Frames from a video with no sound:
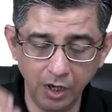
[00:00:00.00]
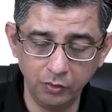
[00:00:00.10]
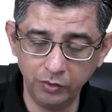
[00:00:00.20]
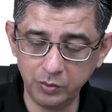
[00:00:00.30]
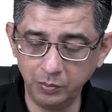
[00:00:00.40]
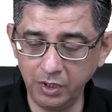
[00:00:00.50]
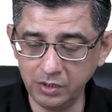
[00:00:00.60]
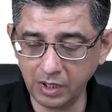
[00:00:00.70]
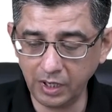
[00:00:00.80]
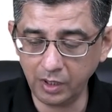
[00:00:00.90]
which
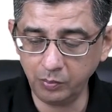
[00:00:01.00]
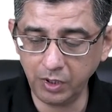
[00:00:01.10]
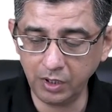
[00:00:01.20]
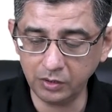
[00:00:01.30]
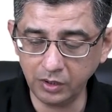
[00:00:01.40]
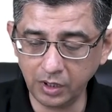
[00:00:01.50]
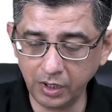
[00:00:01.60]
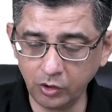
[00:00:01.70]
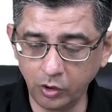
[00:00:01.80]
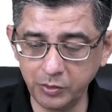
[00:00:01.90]
means A and B are the
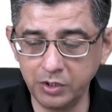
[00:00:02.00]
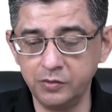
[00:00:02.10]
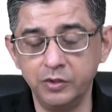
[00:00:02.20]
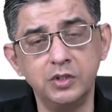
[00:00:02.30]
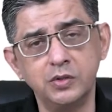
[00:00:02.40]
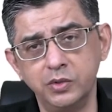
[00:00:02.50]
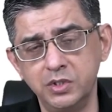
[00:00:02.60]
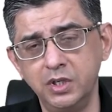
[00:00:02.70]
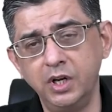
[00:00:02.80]
correct options for this question.